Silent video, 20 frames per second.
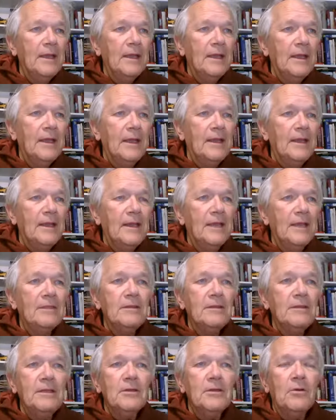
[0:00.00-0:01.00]
And
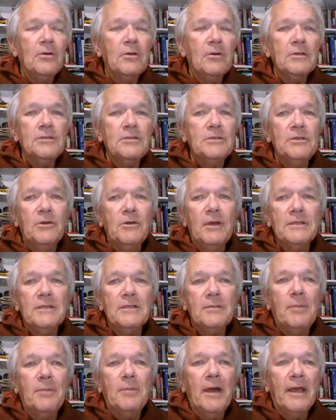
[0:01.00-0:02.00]
ethylene, of course, you know, has
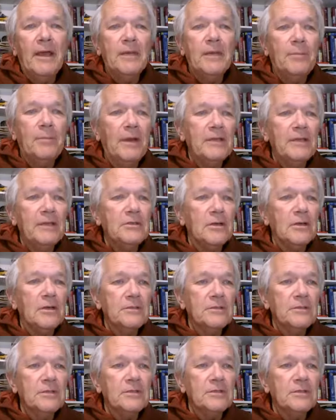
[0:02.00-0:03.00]
a pi and a pi star
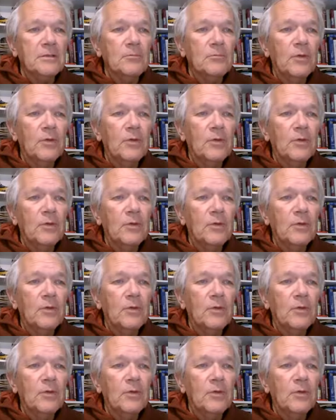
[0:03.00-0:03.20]
system.